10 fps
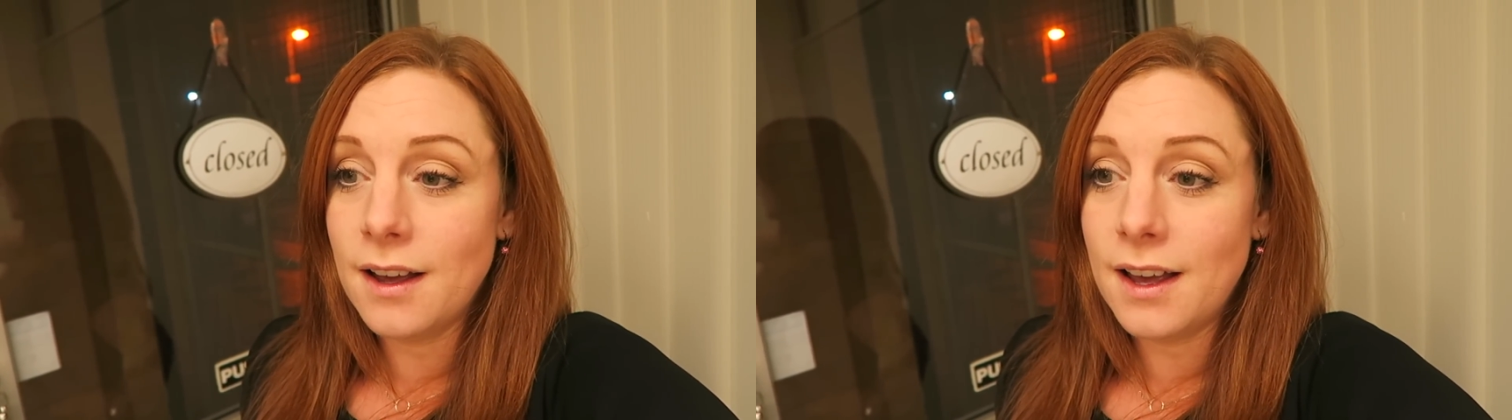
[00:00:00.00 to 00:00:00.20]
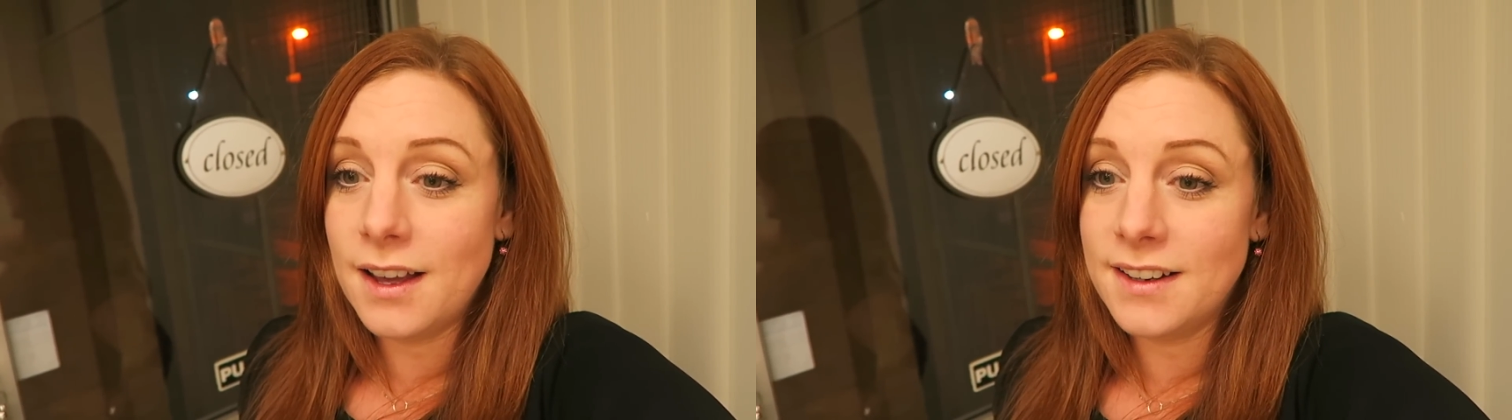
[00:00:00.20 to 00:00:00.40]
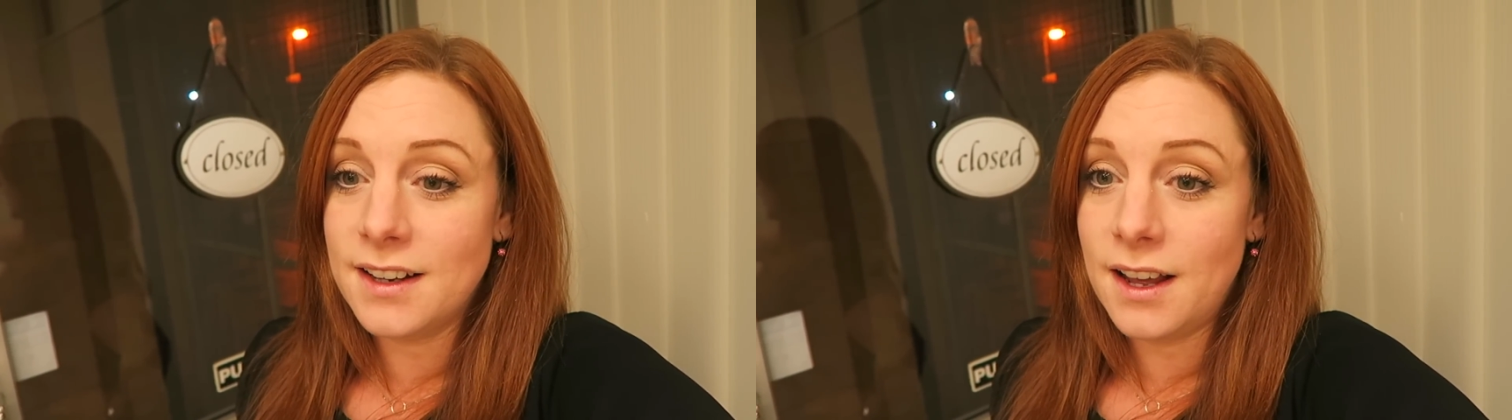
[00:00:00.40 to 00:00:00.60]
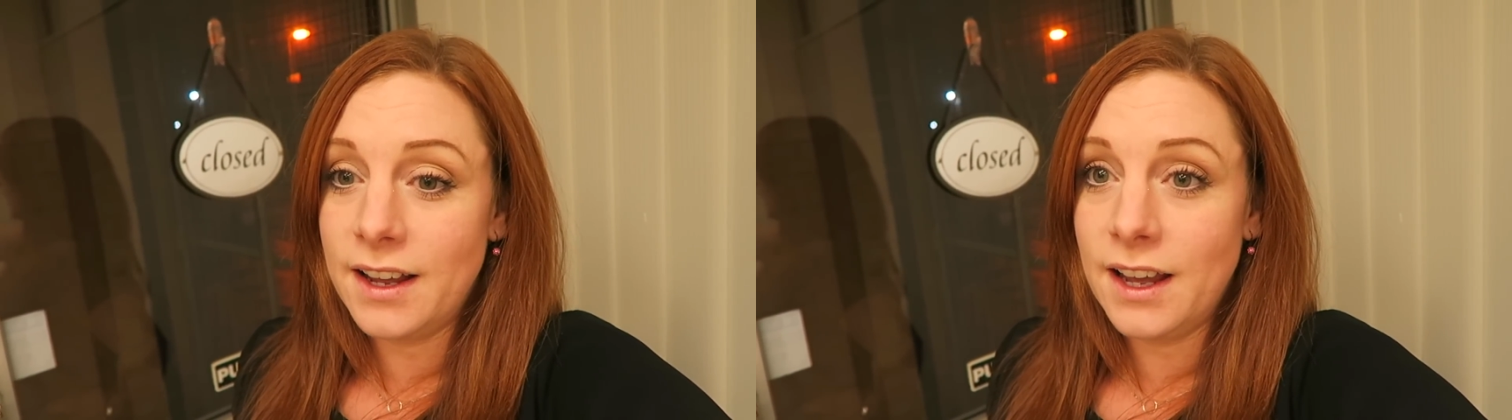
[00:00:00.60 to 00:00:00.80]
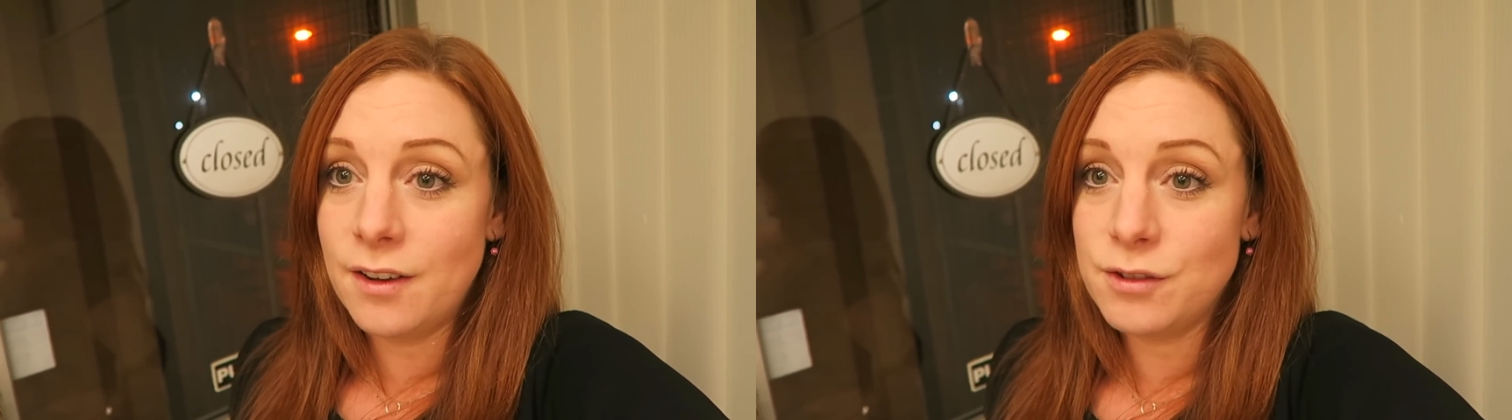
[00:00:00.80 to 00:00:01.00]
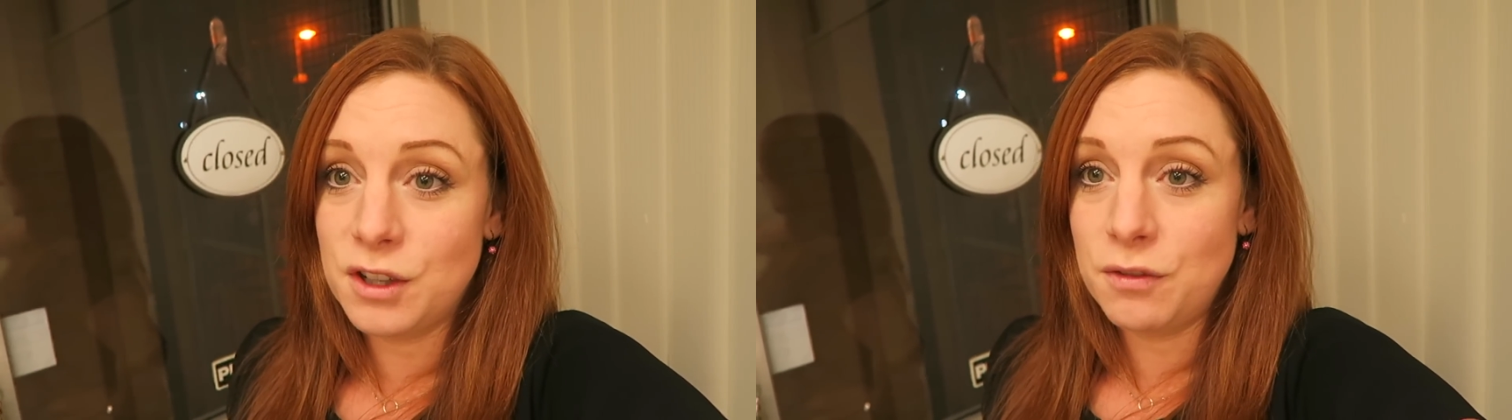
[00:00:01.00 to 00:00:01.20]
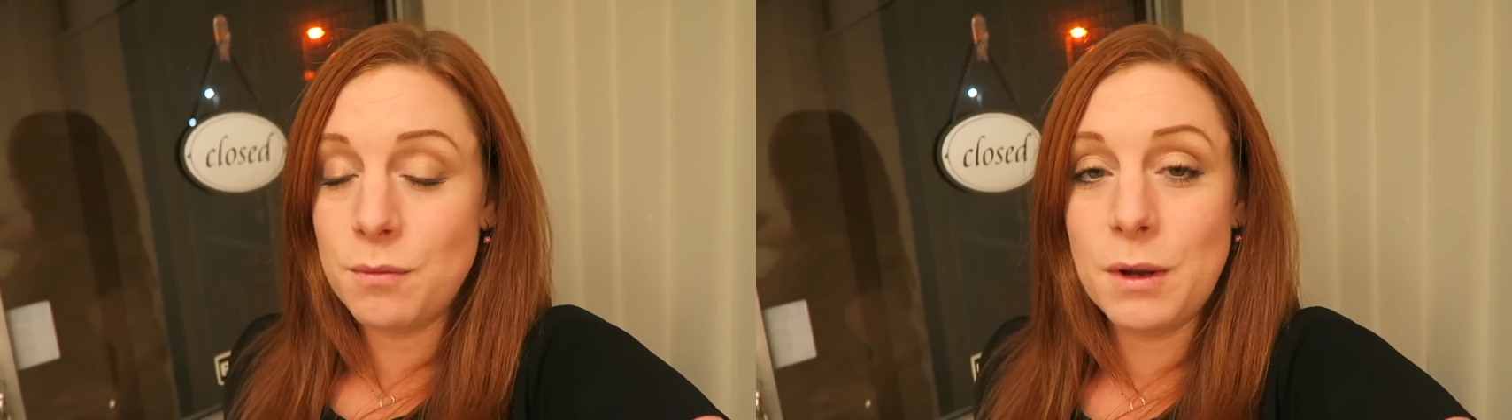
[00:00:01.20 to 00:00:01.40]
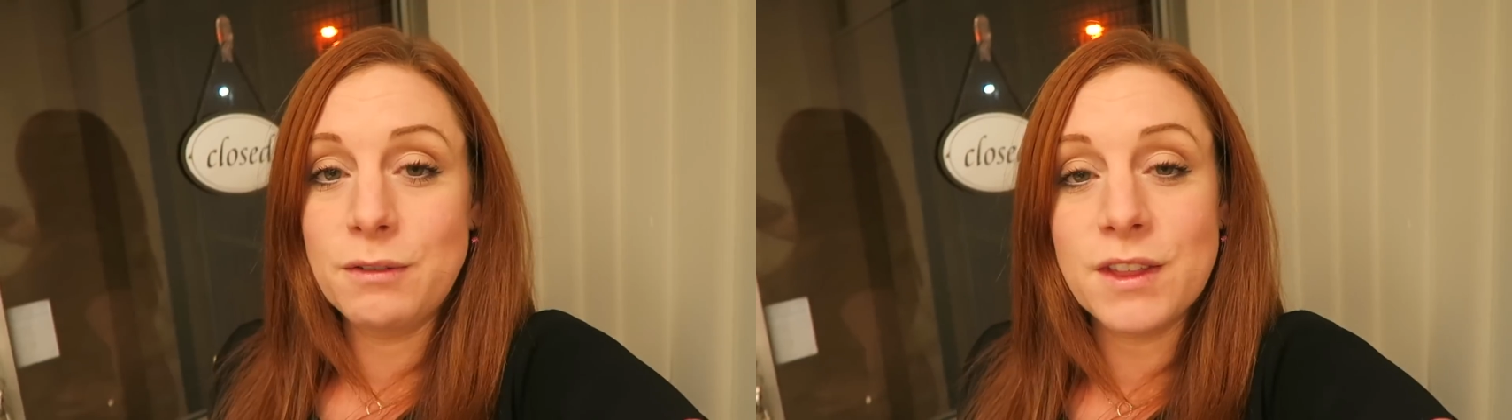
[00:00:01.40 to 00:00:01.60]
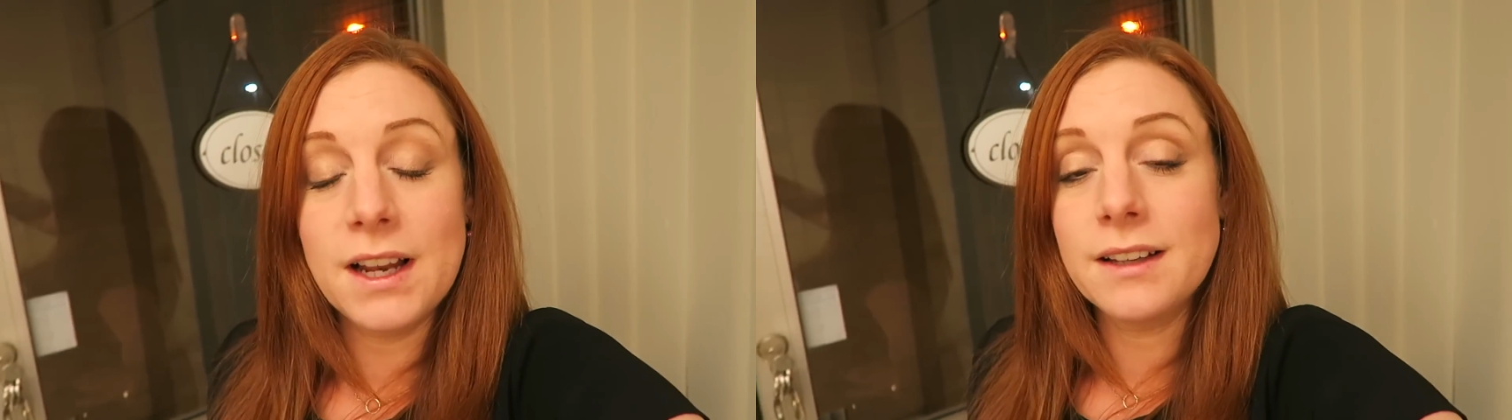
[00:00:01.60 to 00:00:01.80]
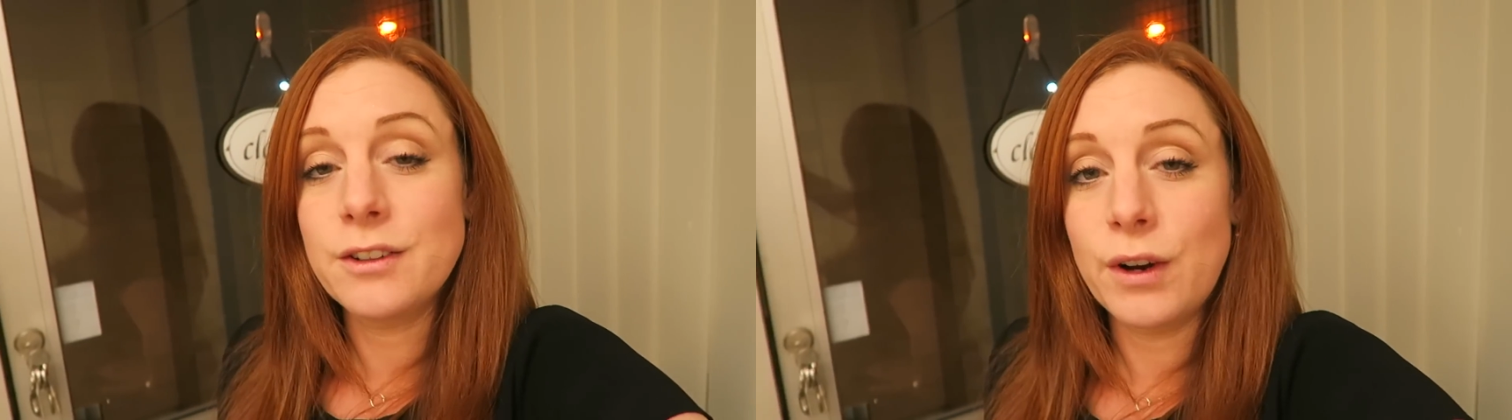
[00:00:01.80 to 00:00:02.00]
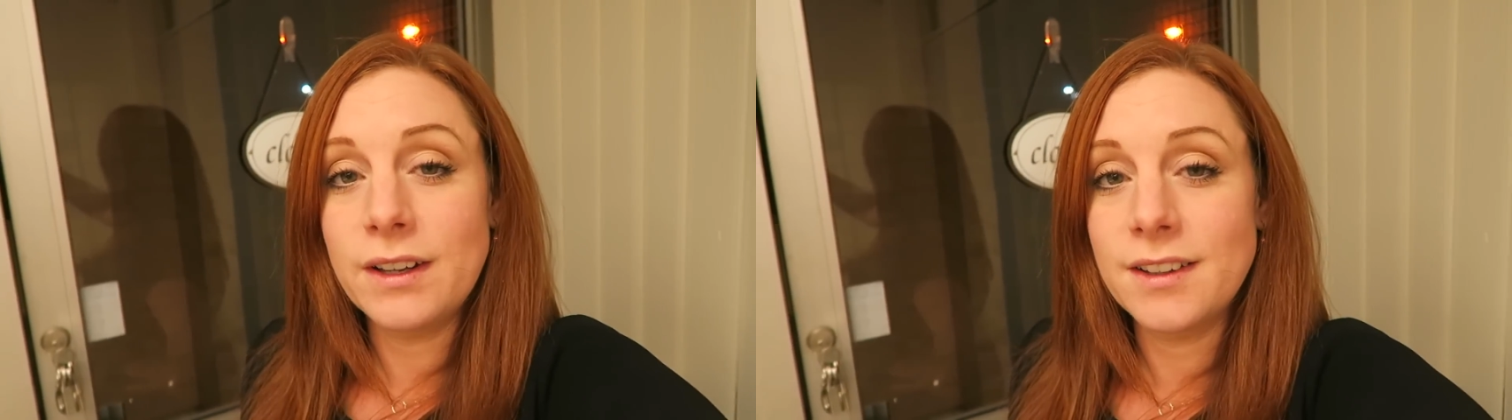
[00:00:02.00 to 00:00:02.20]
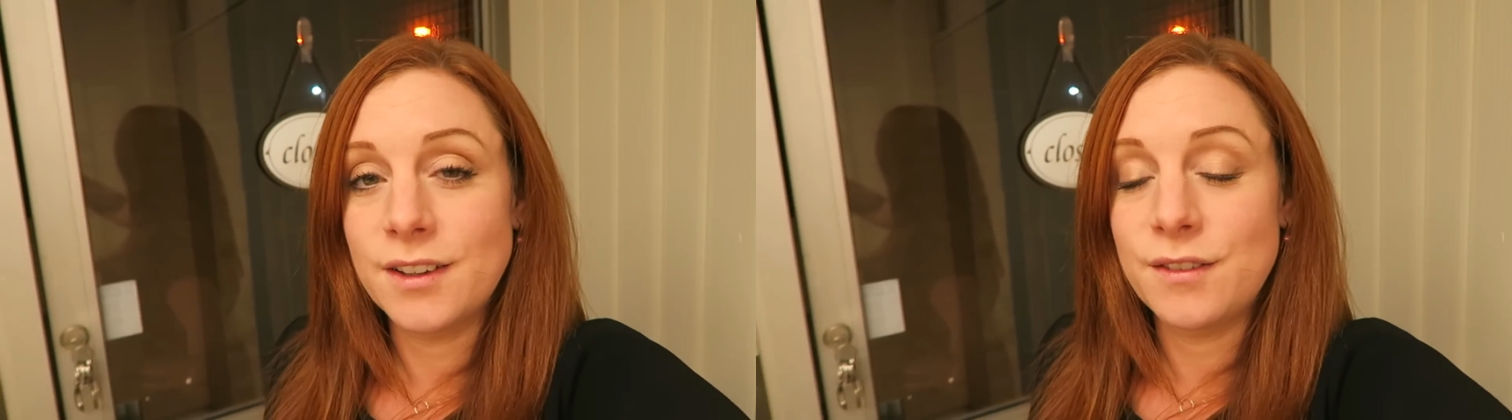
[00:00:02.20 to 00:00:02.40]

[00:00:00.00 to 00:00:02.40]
and I have just removed the last traces